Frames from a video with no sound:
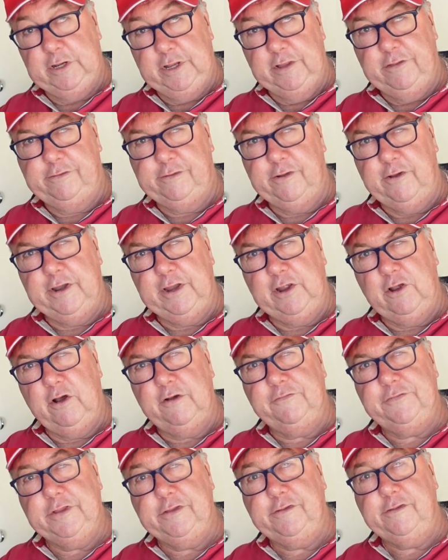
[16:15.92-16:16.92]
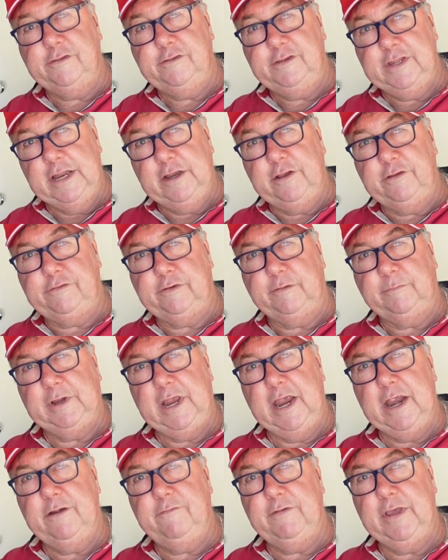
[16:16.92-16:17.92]
signing off, this is Dennis from
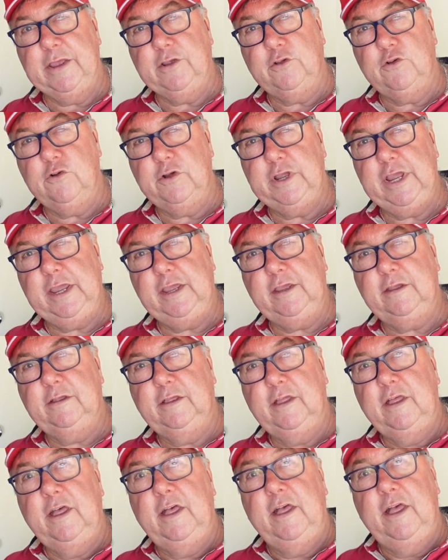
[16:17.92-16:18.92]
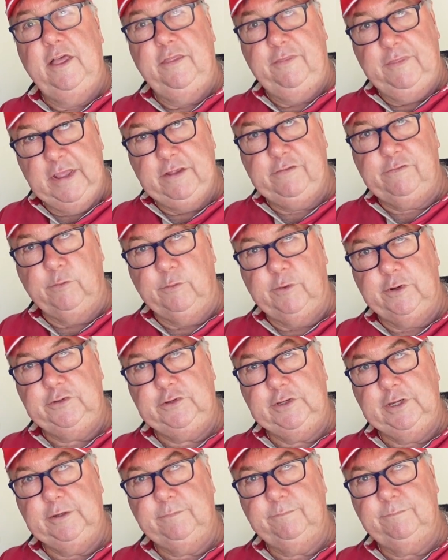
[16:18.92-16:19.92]
Caravan Cooking. Thanks for
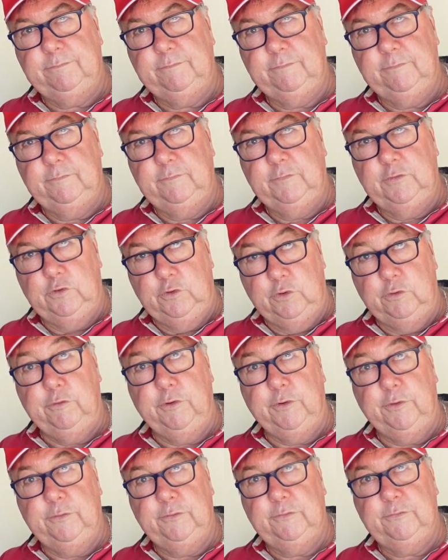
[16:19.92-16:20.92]
watching. Hooroo.